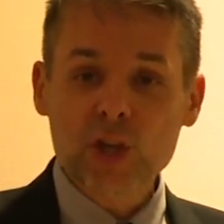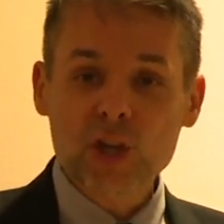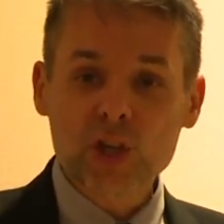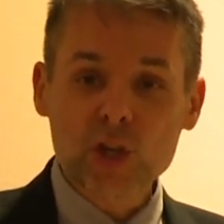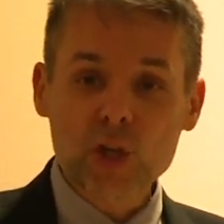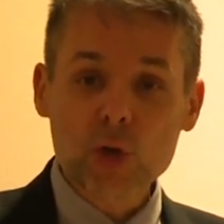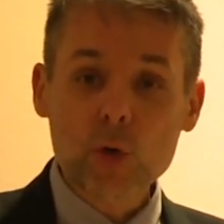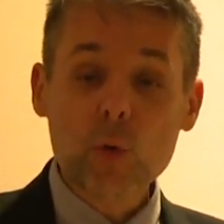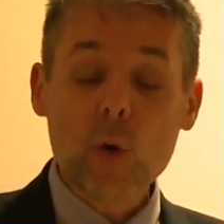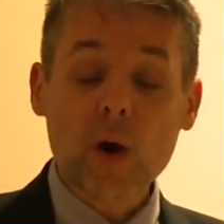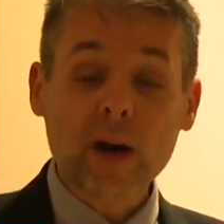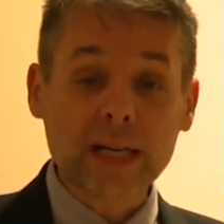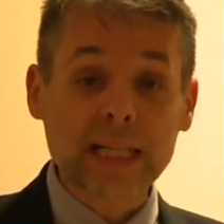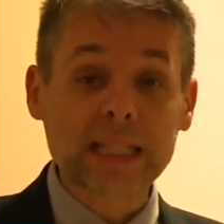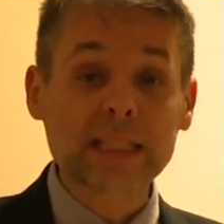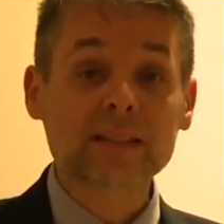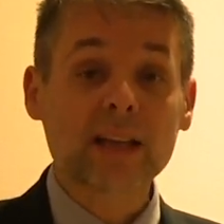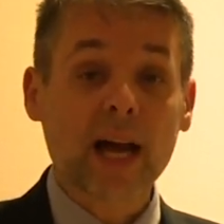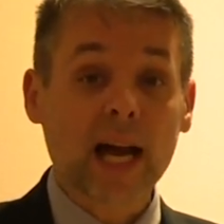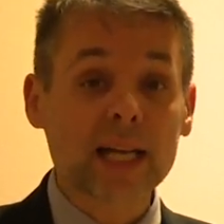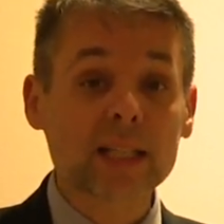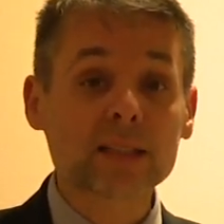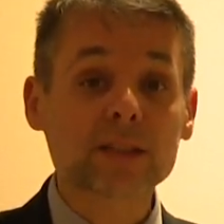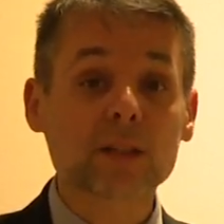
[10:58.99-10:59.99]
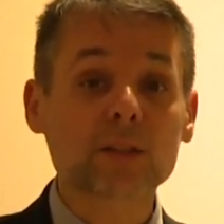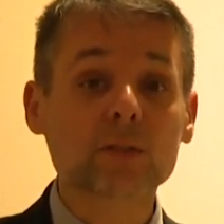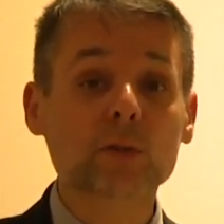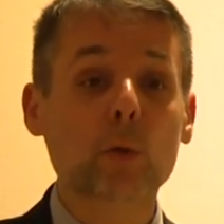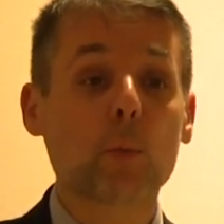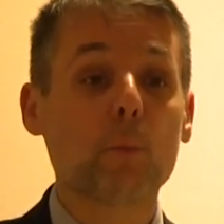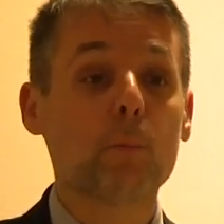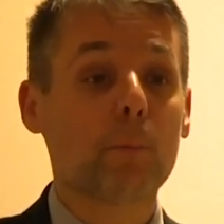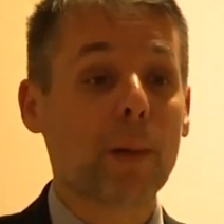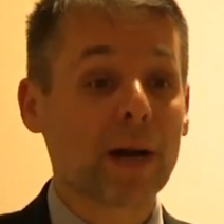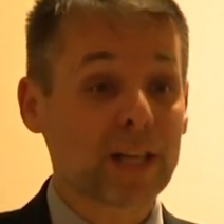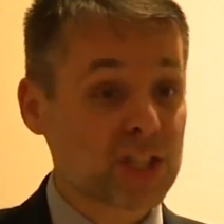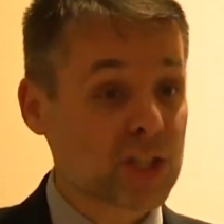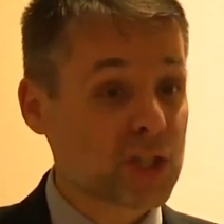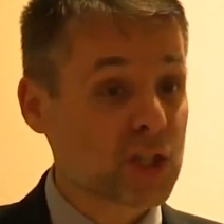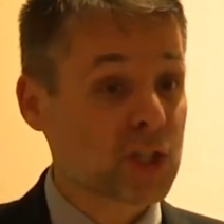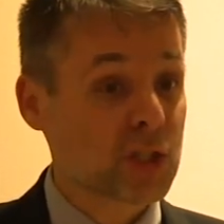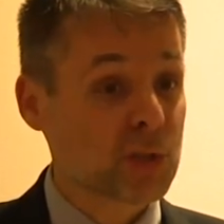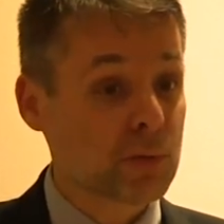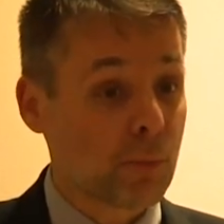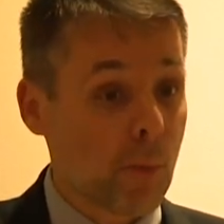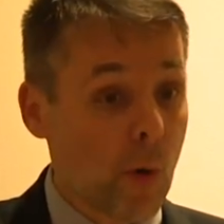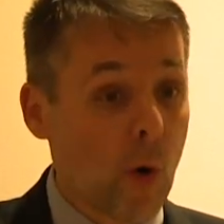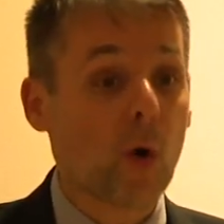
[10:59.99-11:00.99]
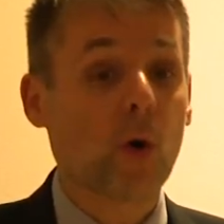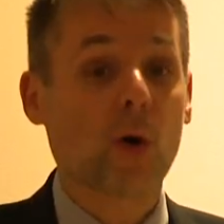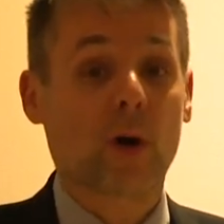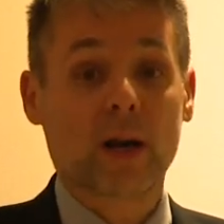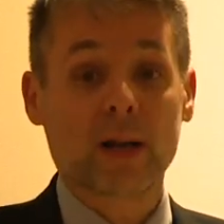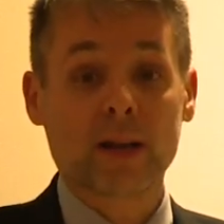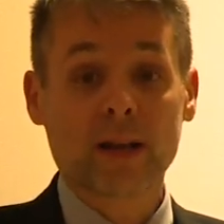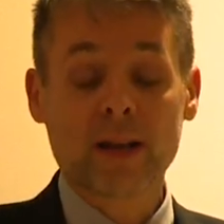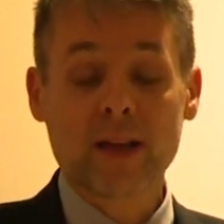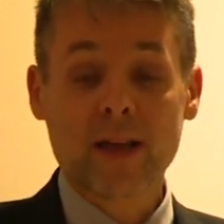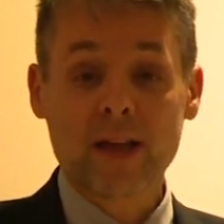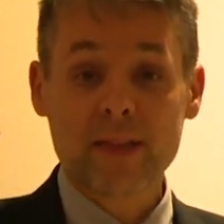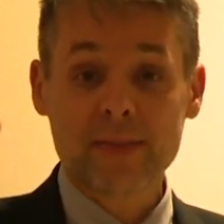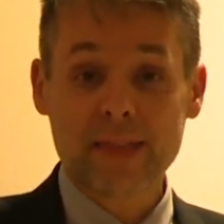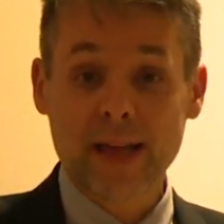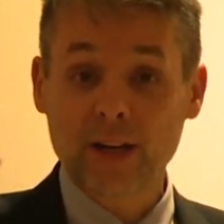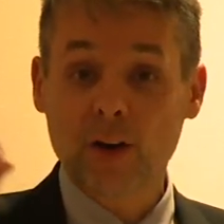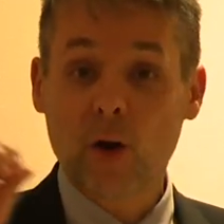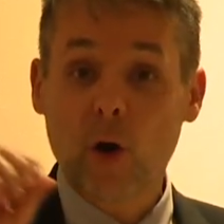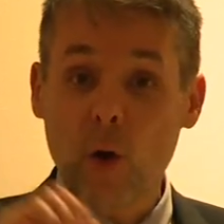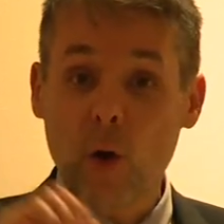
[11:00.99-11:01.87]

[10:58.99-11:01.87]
You are entitled to much more than